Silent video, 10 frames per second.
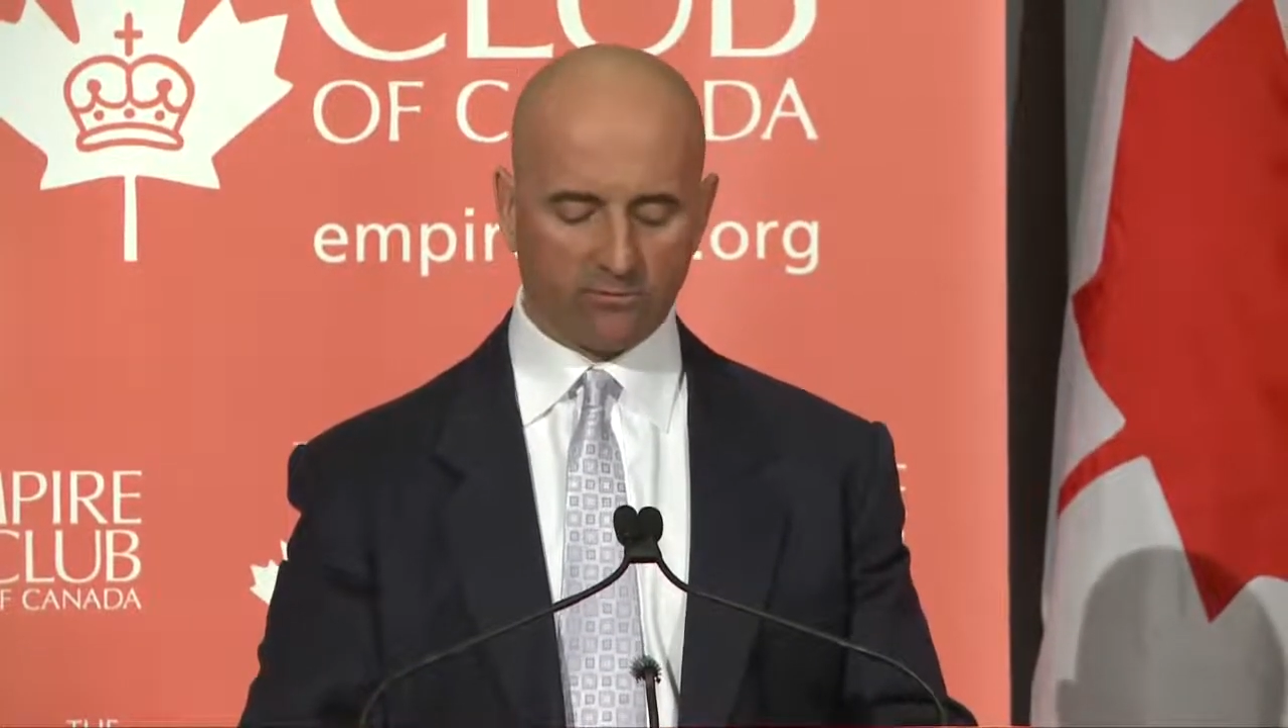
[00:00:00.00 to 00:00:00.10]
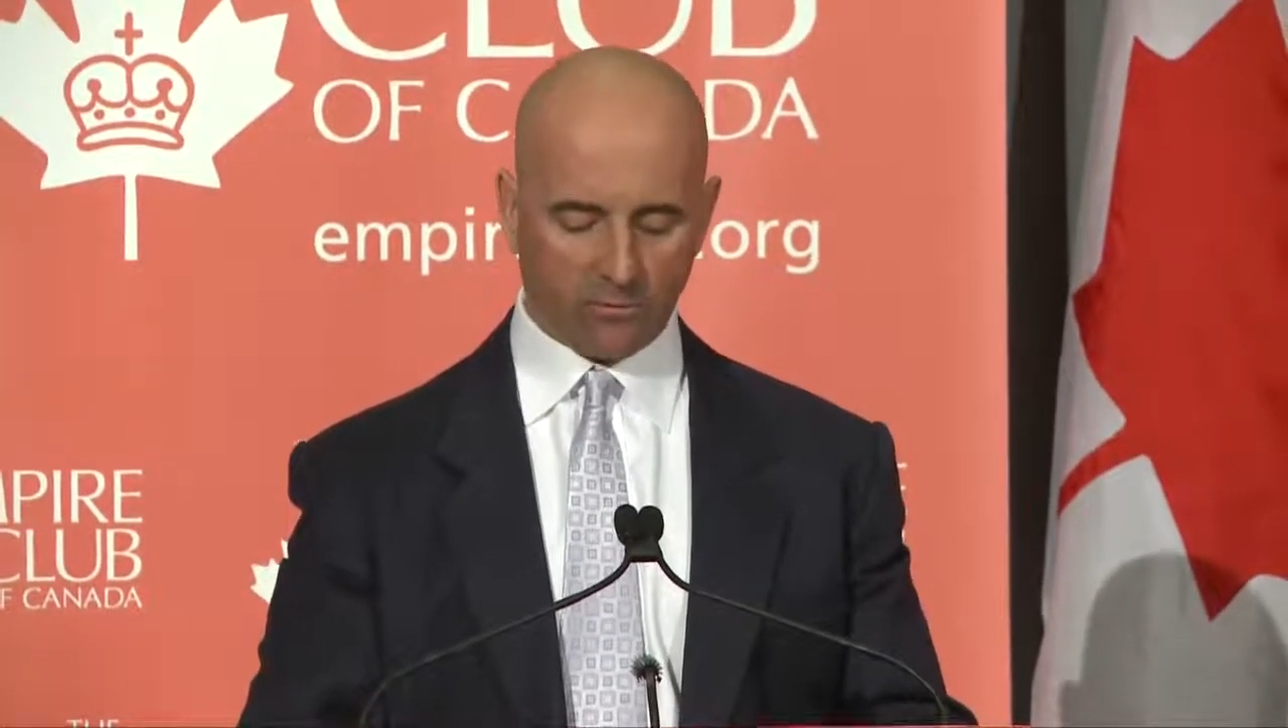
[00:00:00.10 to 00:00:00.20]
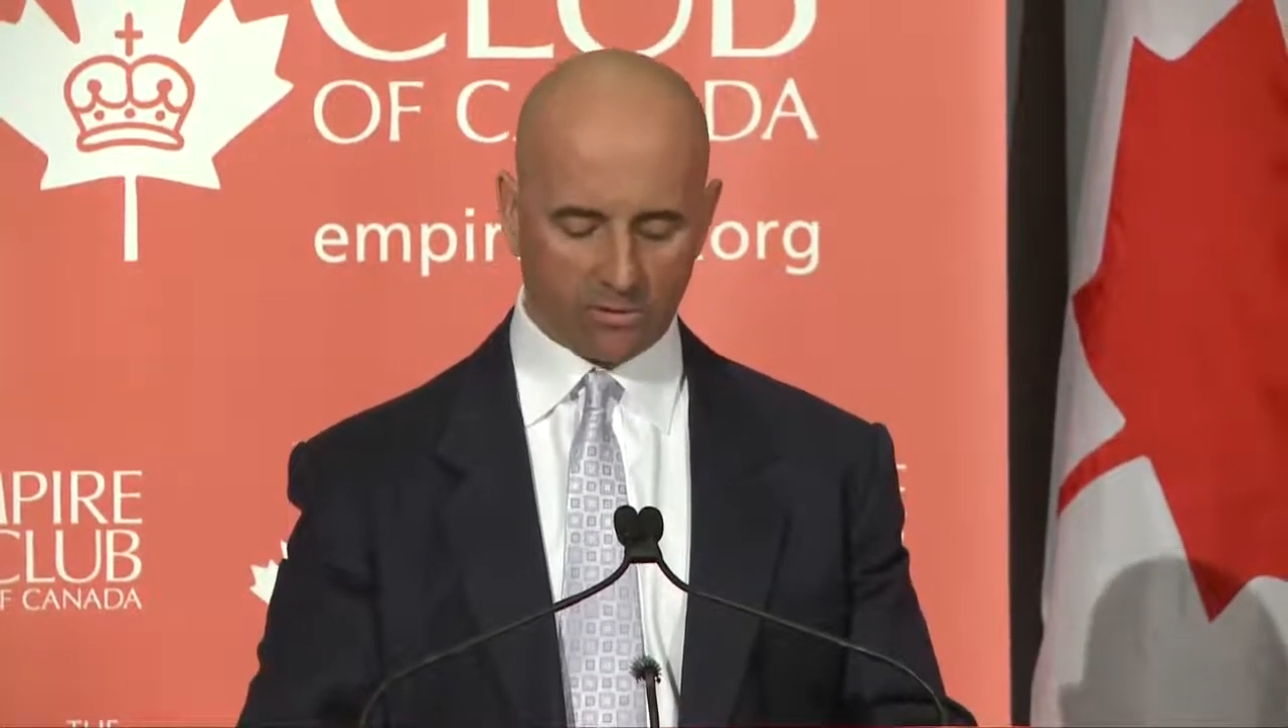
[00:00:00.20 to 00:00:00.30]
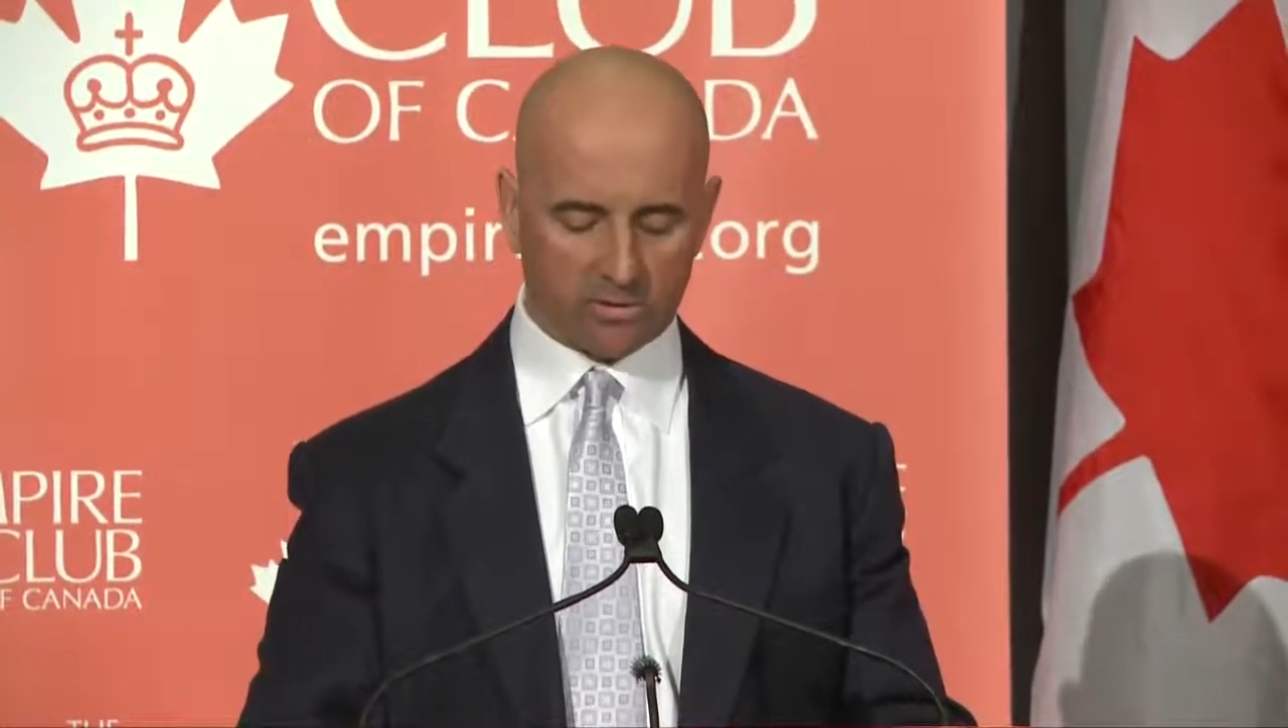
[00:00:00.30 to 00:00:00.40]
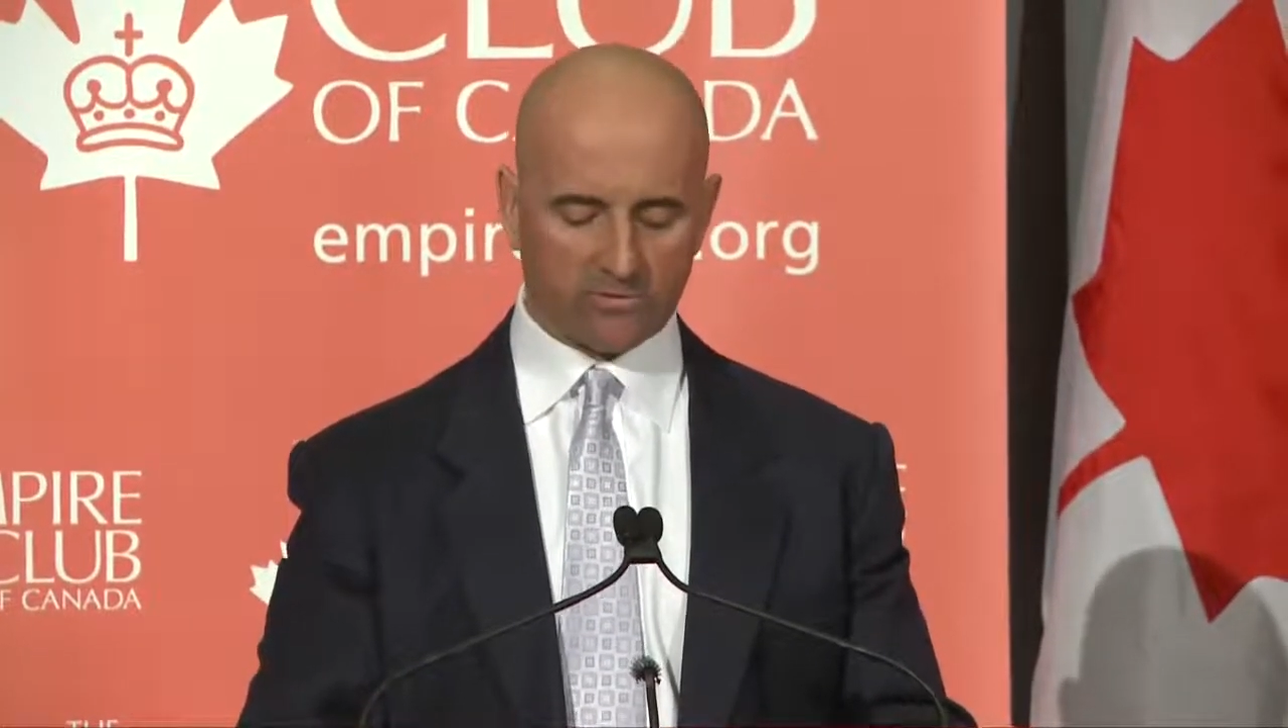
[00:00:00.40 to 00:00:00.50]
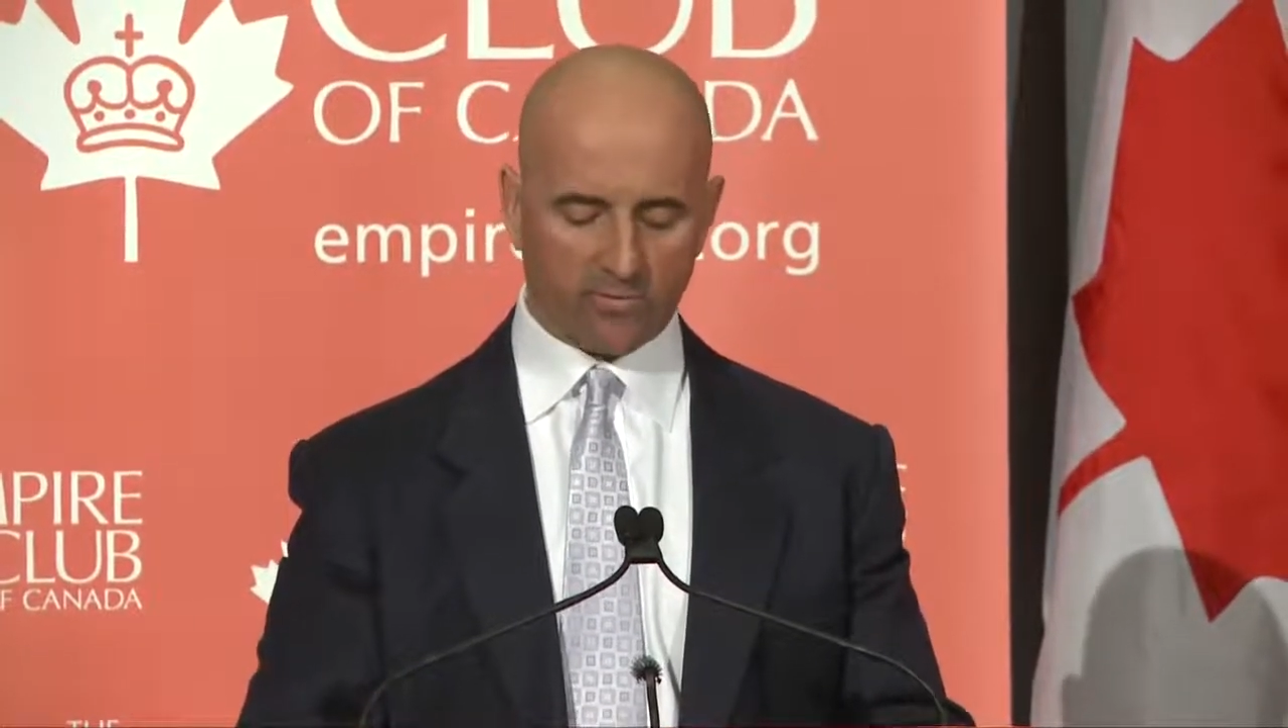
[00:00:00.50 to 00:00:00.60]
of orders